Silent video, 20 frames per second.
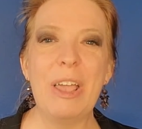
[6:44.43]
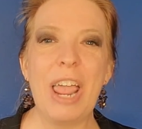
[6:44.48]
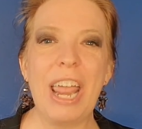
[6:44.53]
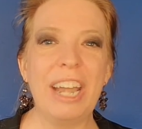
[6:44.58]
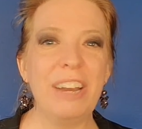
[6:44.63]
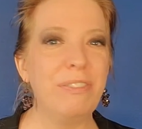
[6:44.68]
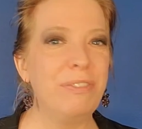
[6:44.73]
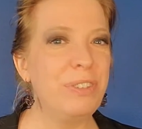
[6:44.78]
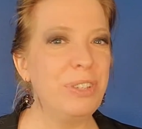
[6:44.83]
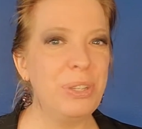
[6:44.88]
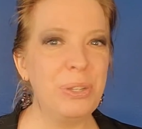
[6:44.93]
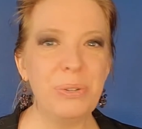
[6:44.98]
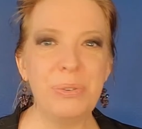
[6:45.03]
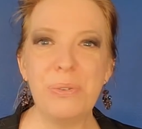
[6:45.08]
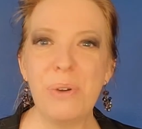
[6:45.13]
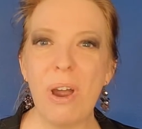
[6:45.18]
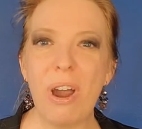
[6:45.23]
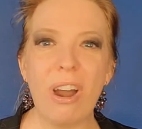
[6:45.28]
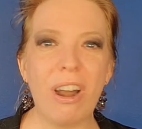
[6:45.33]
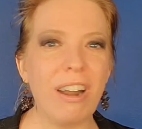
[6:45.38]
And if
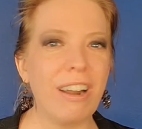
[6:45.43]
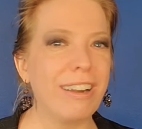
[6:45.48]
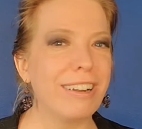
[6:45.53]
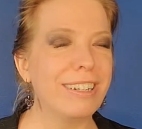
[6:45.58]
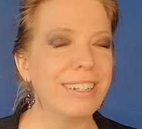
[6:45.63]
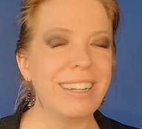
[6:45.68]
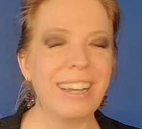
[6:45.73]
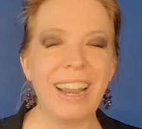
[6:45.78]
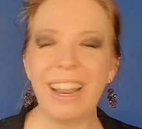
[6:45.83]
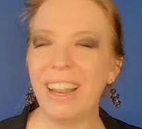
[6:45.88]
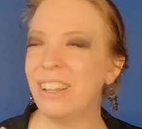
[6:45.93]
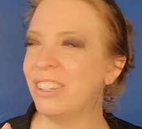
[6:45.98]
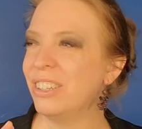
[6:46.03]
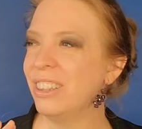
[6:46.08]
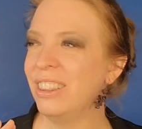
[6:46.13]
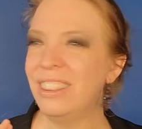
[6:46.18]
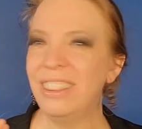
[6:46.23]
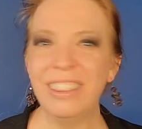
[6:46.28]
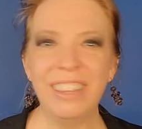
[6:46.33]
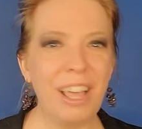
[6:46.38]
you are
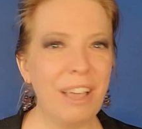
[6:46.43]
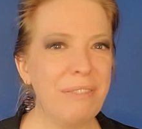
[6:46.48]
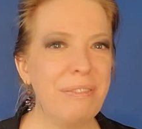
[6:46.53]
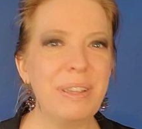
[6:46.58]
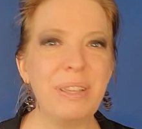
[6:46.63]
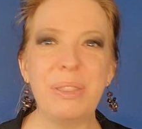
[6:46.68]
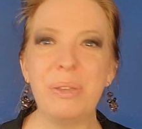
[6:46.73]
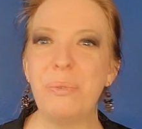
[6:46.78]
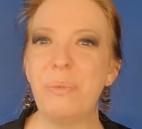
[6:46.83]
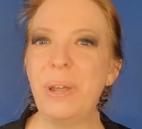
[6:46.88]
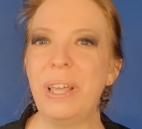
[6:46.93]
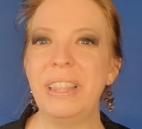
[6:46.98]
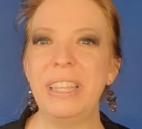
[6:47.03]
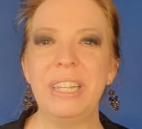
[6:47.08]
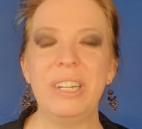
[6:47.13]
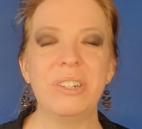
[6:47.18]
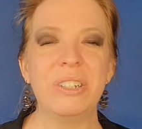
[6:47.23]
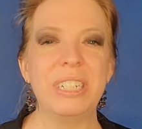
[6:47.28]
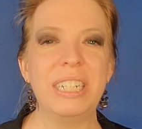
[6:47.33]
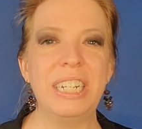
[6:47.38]
loving the way
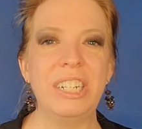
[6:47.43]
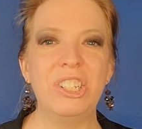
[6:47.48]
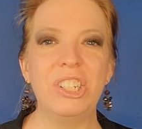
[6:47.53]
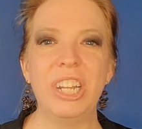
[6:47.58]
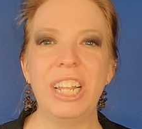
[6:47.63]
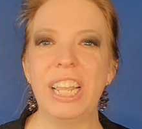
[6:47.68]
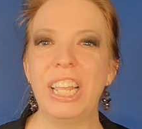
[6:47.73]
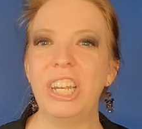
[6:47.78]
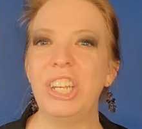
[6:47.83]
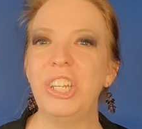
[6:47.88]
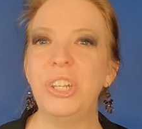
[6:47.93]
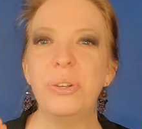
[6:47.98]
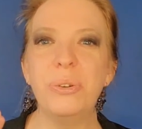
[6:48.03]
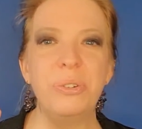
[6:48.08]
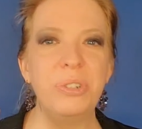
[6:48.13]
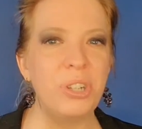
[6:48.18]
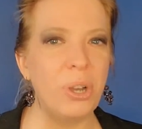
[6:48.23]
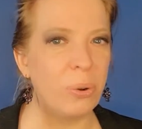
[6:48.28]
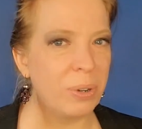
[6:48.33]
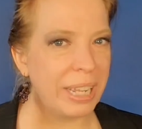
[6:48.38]
that you're teaching and you
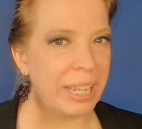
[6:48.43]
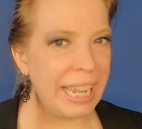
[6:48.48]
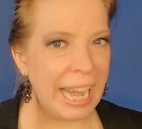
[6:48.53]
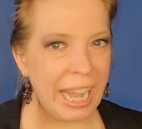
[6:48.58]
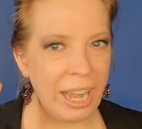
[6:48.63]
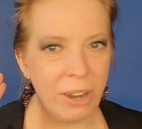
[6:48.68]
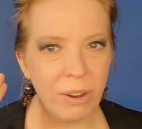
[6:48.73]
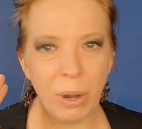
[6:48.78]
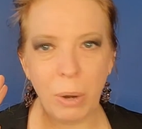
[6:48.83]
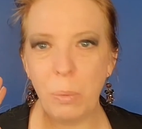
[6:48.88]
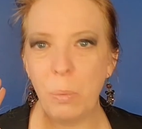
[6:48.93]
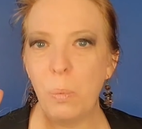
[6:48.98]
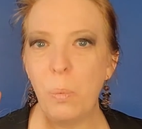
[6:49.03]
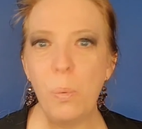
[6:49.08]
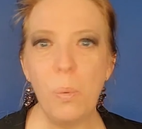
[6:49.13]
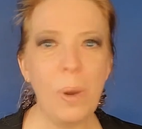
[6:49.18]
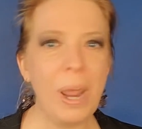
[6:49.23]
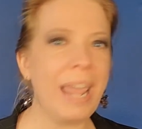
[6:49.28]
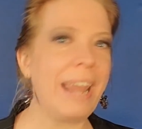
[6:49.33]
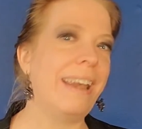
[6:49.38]
don't care a
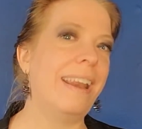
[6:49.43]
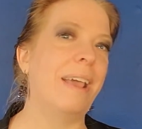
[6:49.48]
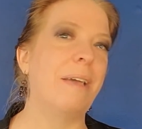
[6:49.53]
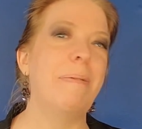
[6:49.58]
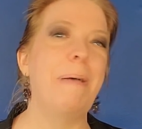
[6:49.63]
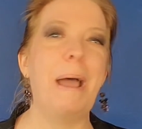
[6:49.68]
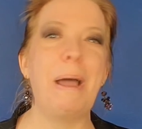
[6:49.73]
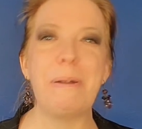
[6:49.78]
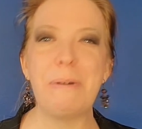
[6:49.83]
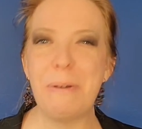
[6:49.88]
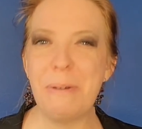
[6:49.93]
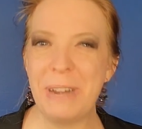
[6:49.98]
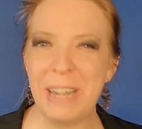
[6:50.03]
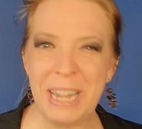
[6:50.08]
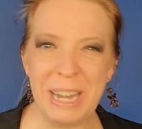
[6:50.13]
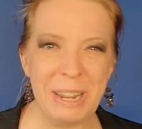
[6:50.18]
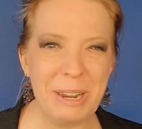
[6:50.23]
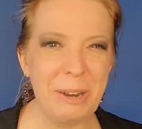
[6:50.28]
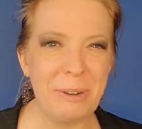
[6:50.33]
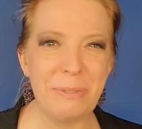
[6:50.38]
whit about
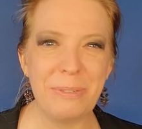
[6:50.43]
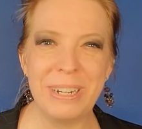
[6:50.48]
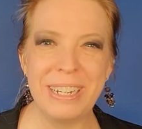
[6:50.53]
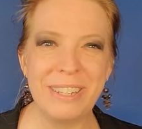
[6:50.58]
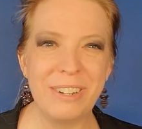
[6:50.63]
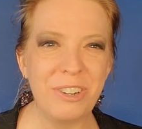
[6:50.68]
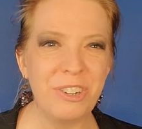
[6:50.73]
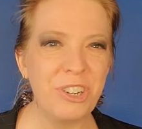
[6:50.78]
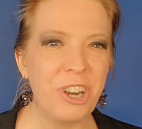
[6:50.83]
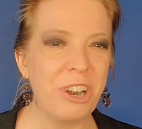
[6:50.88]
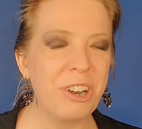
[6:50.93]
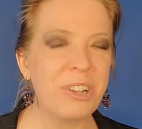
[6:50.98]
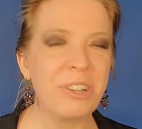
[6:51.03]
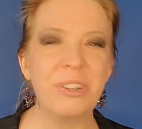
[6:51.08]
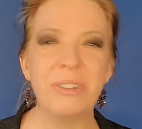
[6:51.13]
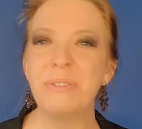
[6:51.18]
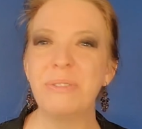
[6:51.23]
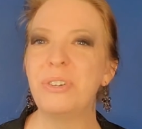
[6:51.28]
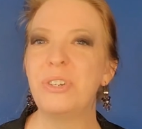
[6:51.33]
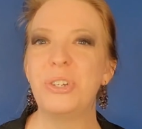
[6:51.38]
reading a research
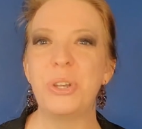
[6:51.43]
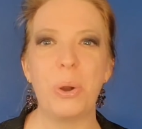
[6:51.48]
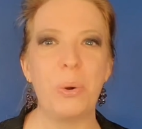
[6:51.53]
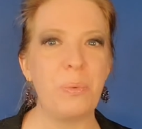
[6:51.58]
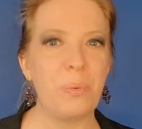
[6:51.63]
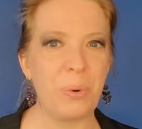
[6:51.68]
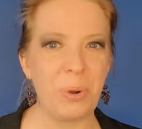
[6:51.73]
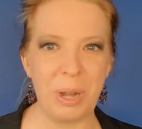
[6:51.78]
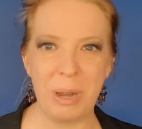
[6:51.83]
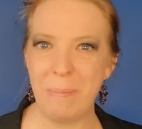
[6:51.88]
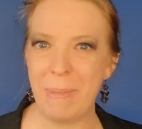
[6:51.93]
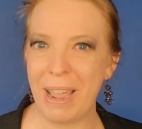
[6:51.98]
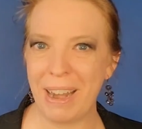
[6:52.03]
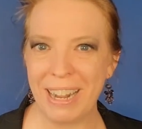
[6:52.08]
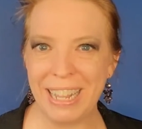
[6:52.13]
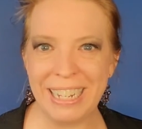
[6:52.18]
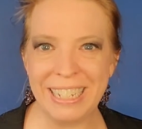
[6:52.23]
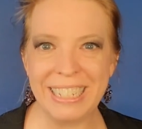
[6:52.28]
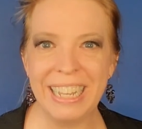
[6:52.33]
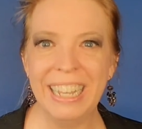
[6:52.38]
article, don't worry about
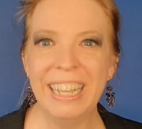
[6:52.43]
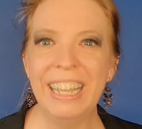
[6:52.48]
it.